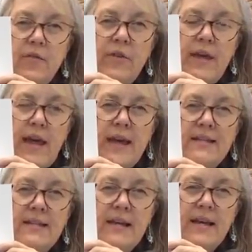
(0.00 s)
for the
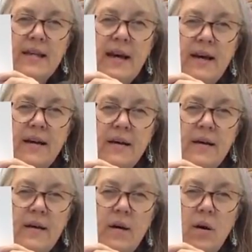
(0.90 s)
antenna.
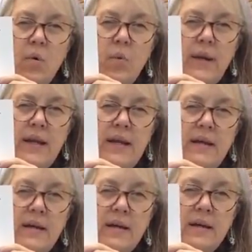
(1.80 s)
We
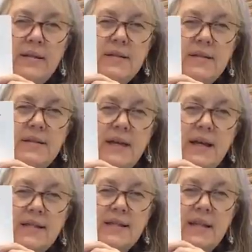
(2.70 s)
need
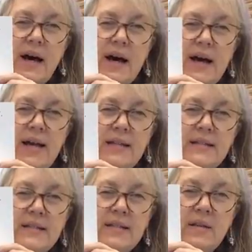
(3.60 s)
6
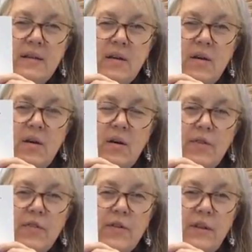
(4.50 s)
lines
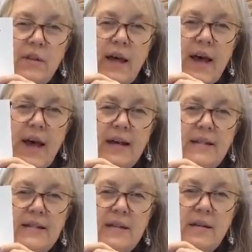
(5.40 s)
for the
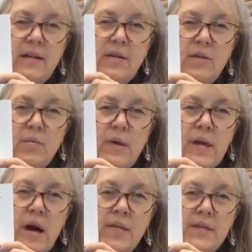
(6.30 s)
legs,
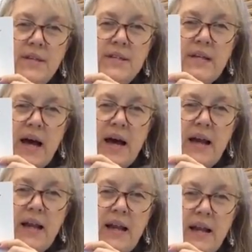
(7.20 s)
3 on this
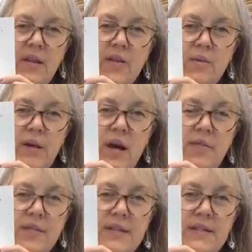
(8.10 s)
side, 3
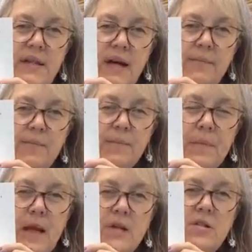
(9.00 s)
on this side.
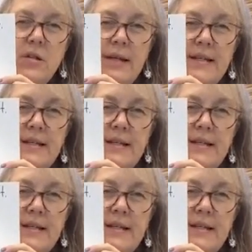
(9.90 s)
So let's